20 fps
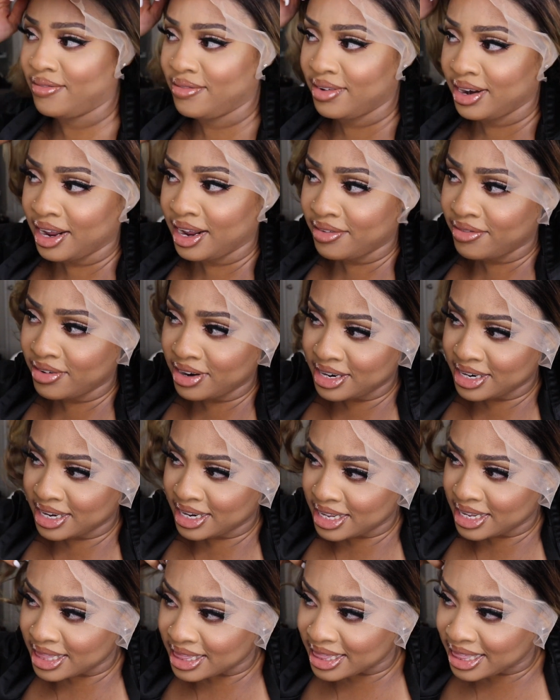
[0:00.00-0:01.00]
never
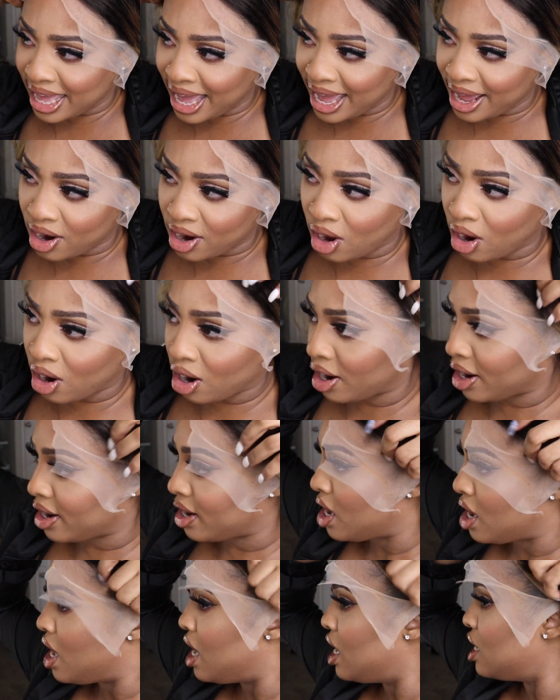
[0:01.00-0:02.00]
done it that
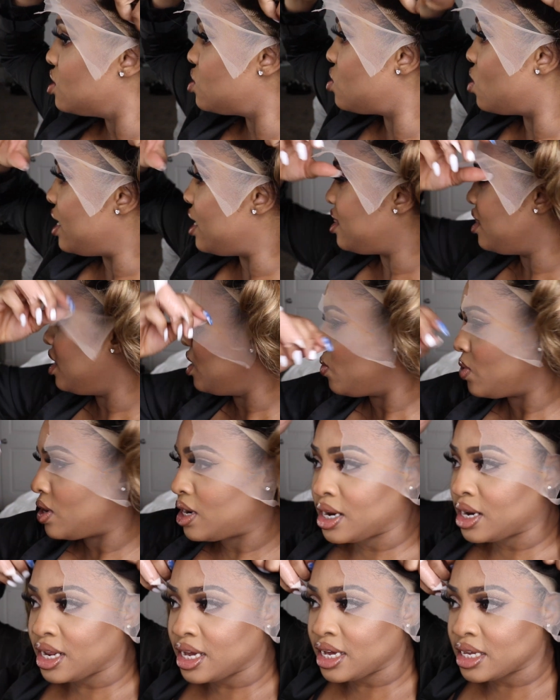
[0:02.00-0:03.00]
hard. So I think what
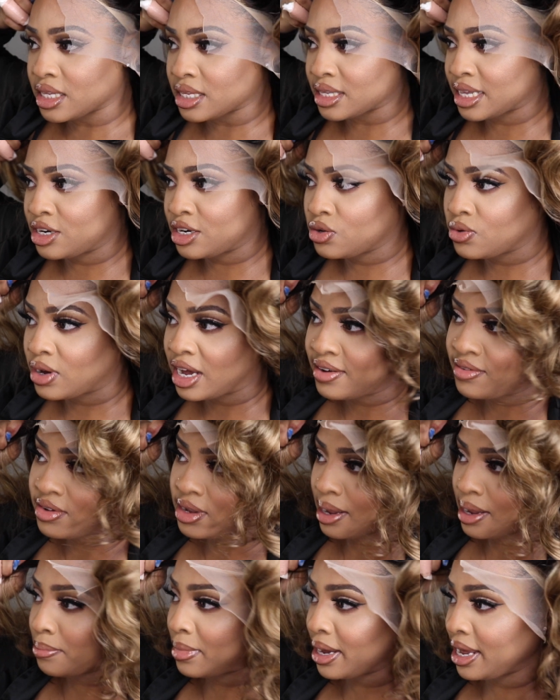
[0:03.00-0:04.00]
it is I do have
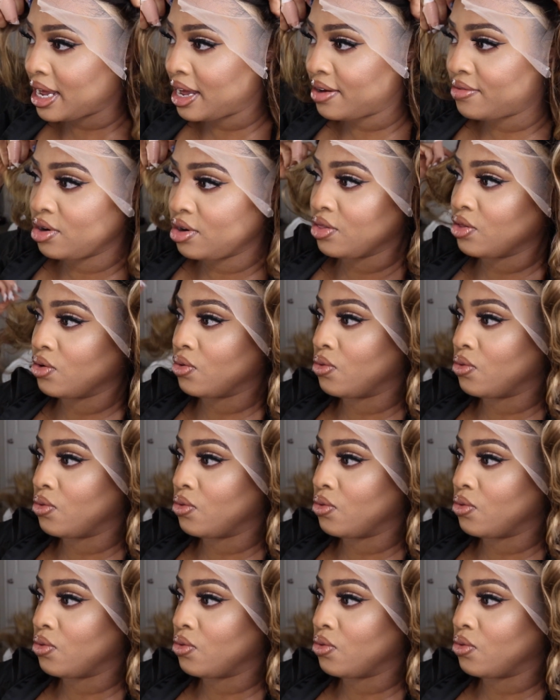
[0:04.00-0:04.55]
it. I might have it on the